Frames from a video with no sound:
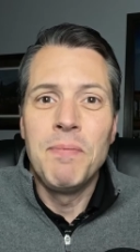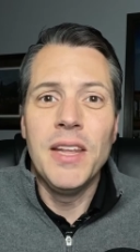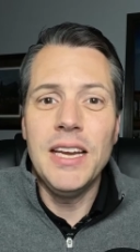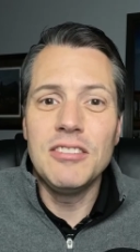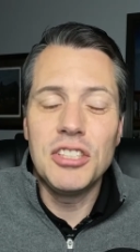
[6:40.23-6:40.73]

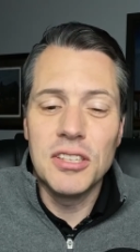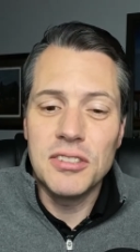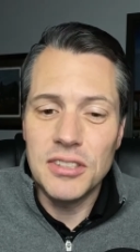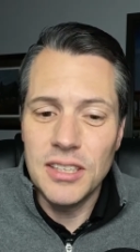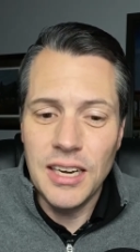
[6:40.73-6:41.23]
It's
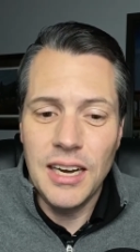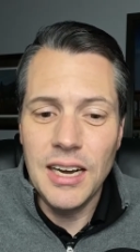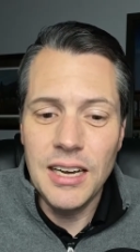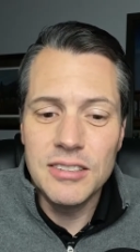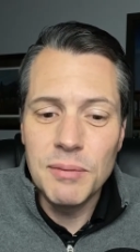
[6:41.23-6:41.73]
just
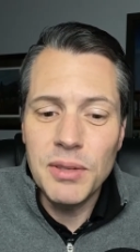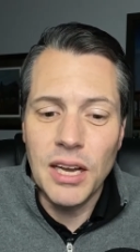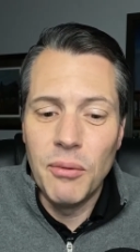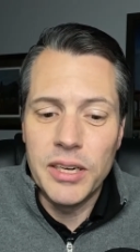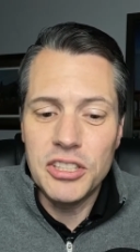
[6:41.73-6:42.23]
something I
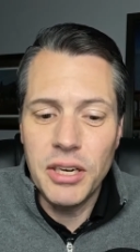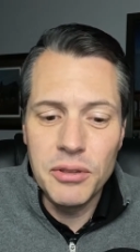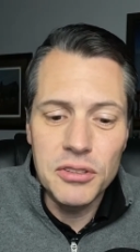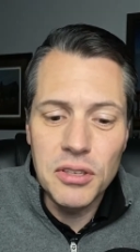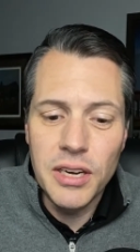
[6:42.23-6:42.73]
want to share
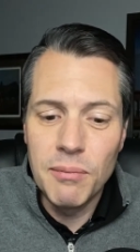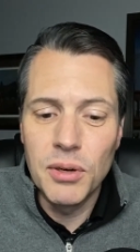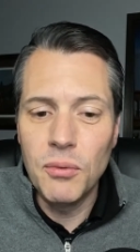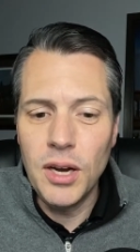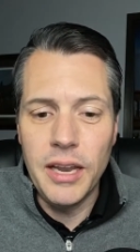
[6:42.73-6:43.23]
with you. So
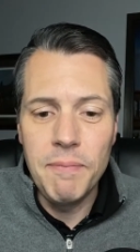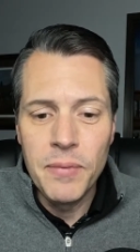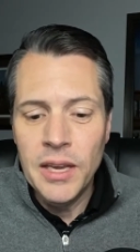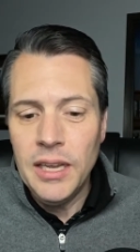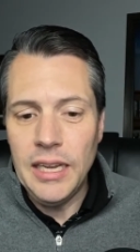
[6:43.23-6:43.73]
number one
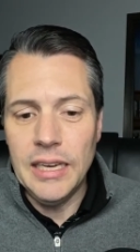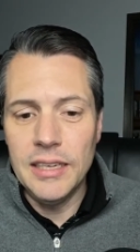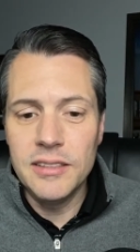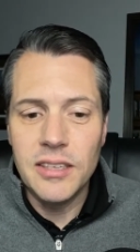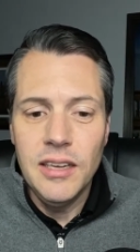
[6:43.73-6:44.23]

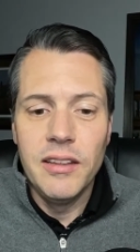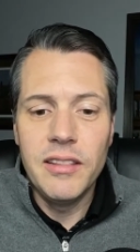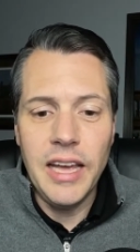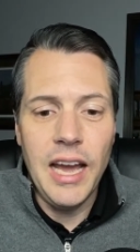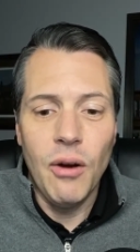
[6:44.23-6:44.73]
is
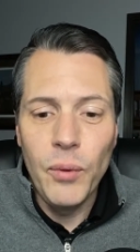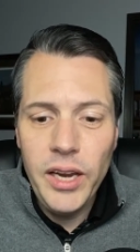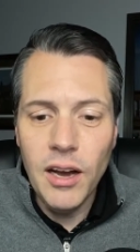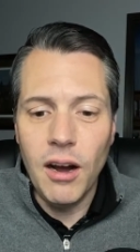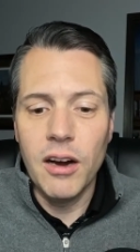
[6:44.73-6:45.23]
that
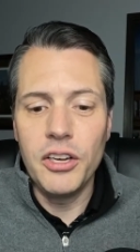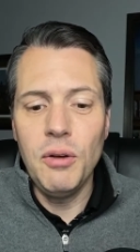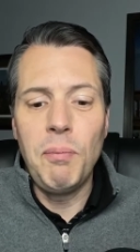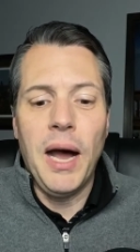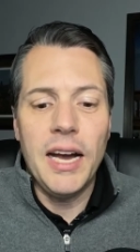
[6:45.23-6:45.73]
we argue
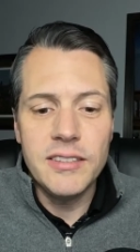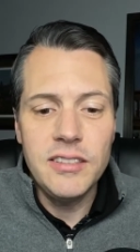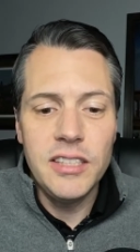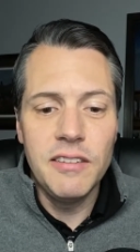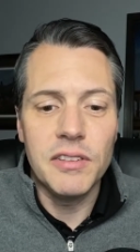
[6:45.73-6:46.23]

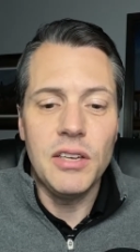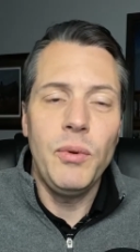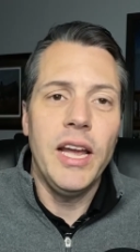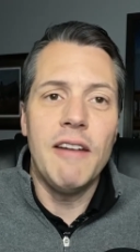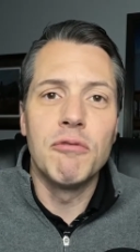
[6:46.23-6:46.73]
positively.
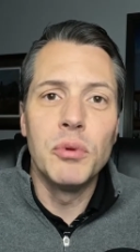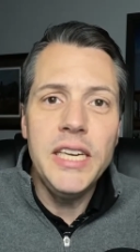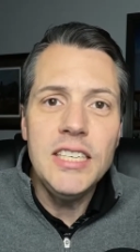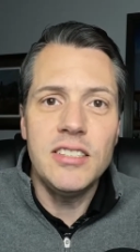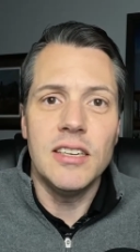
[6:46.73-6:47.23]
We have
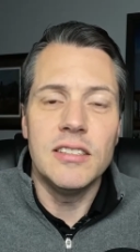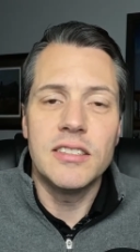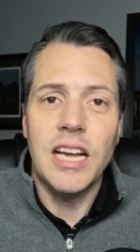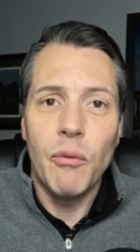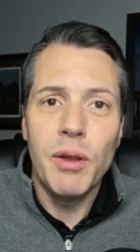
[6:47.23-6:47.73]
reasons
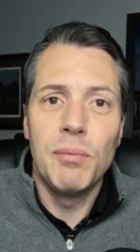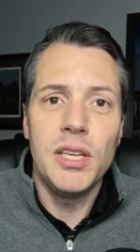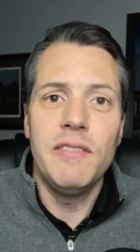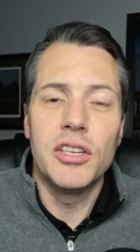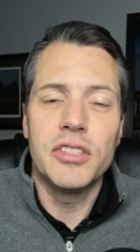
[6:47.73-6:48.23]
that we
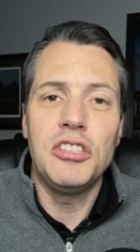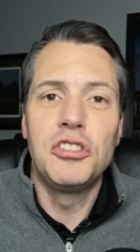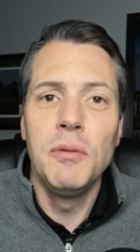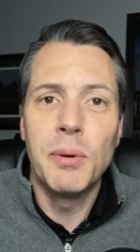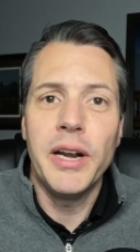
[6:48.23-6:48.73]
believe there's a
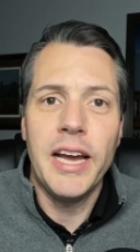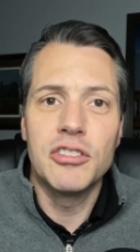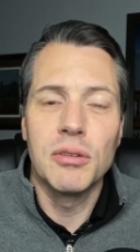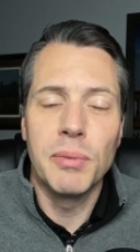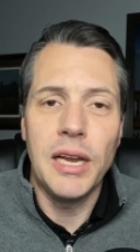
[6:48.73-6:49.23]

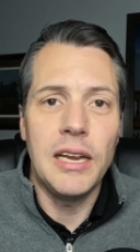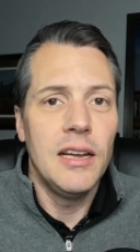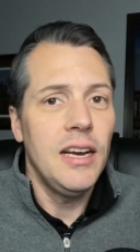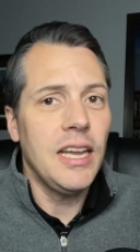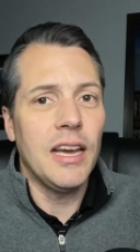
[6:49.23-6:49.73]
supernatural being.
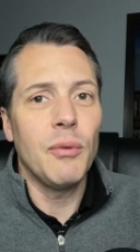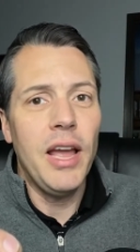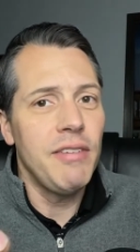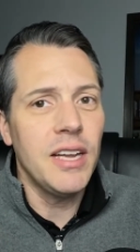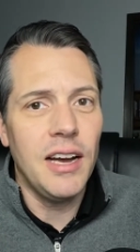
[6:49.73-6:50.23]
Again, we
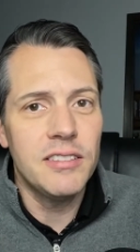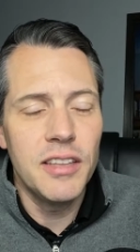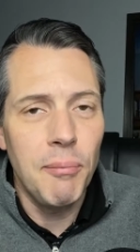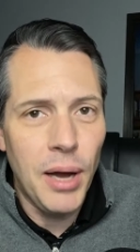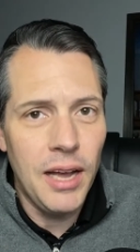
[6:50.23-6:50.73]
haven't got to
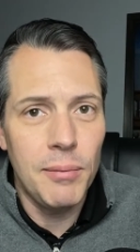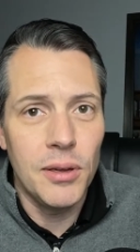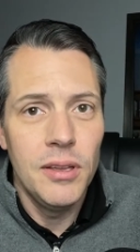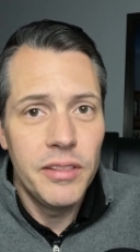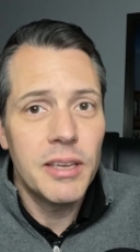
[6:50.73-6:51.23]
the
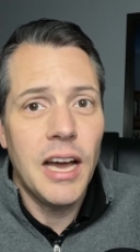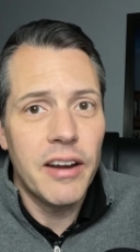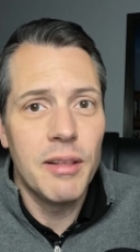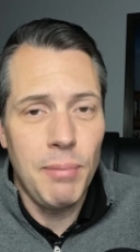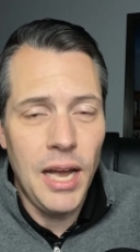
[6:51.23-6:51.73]
Bible, the God
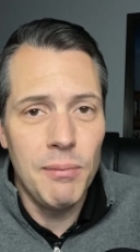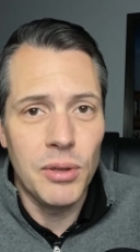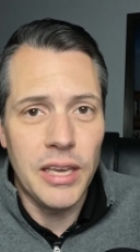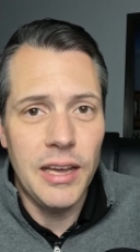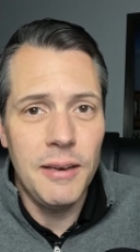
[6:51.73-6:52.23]
of the Bible
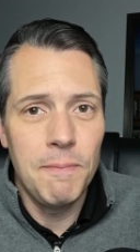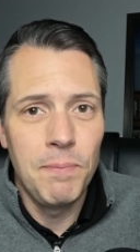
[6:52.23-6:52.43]
yet.